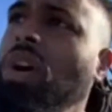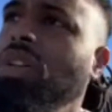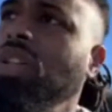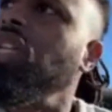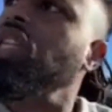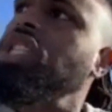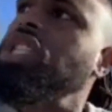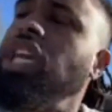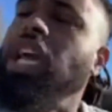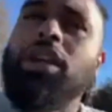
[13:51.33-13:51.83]
on
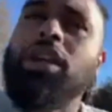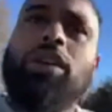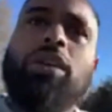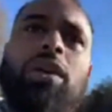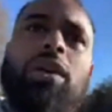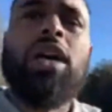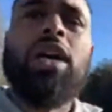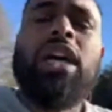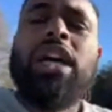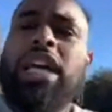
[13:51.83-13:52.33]
this channel
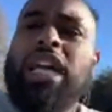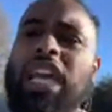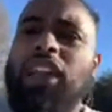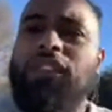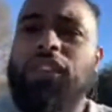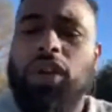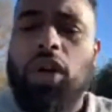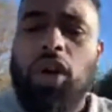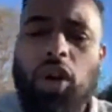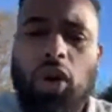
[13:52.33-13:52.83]

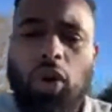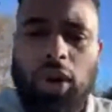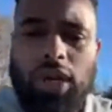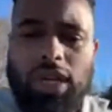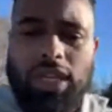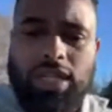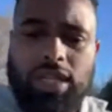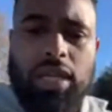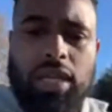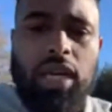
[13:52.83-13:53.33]
if you're
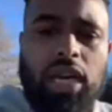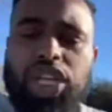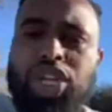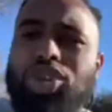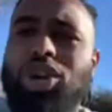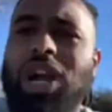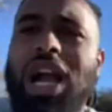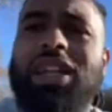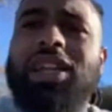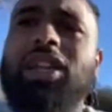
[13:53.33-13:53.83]
always
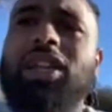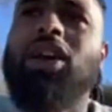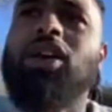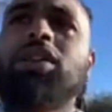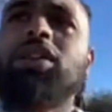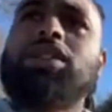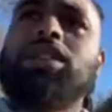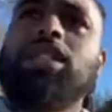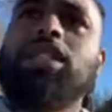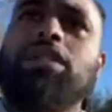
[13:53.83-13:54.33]
attracting
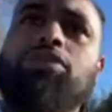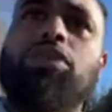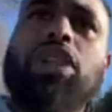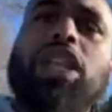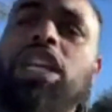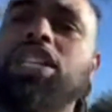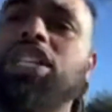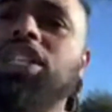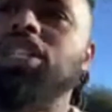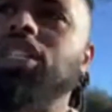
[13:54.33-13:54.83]
narcissists,
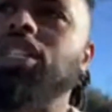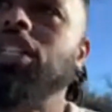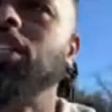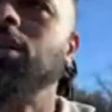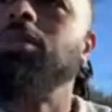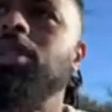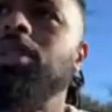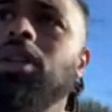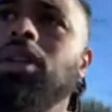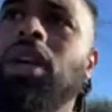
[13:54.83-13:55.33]

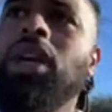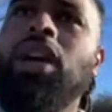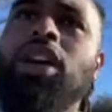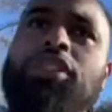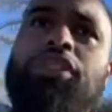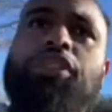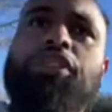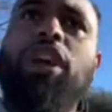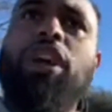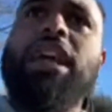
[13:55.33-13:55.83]
relationships,
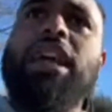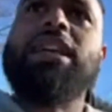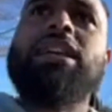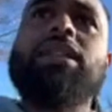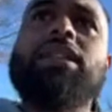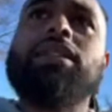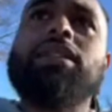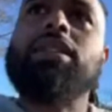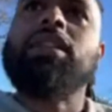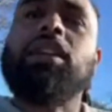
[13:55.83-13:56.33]

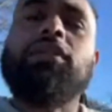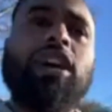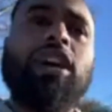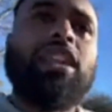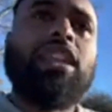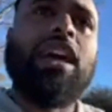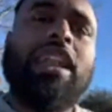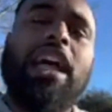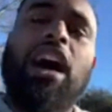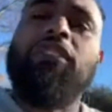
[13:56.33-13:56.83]
friends, and stuff like
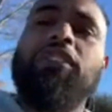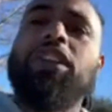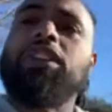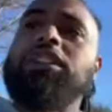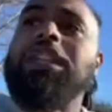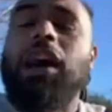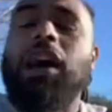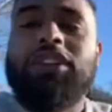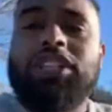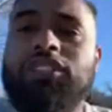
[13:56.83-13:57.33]
that, now if,
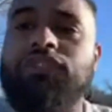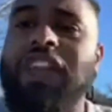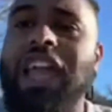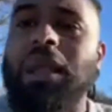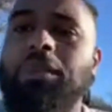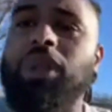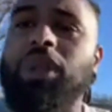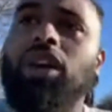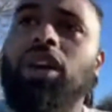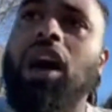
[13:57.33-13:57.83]
now if it's
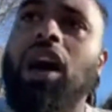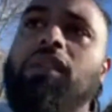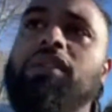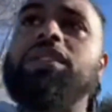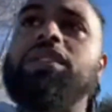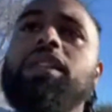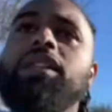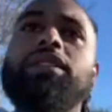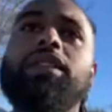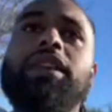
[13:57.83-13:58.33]
family,
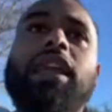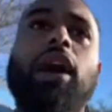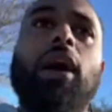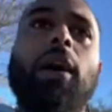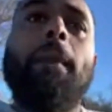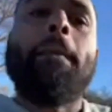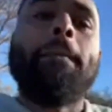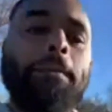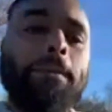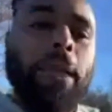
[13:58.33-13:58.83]
obviously doesn't
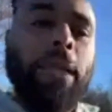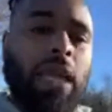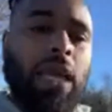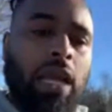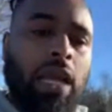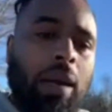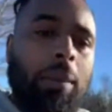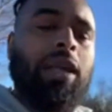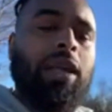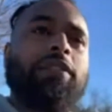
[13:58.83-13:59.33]
count.
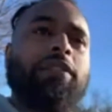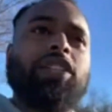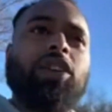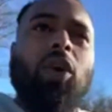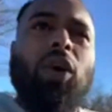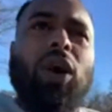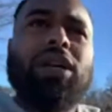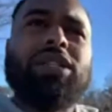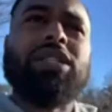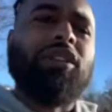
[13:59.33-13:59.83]
But if it's
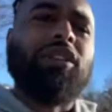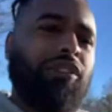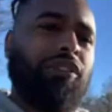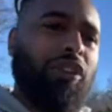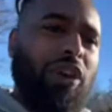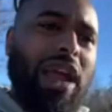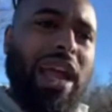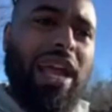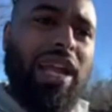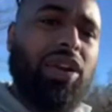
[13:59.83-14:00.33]
always a
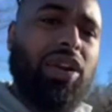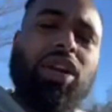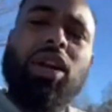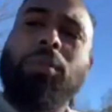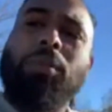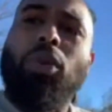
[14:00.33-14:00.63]
friend or your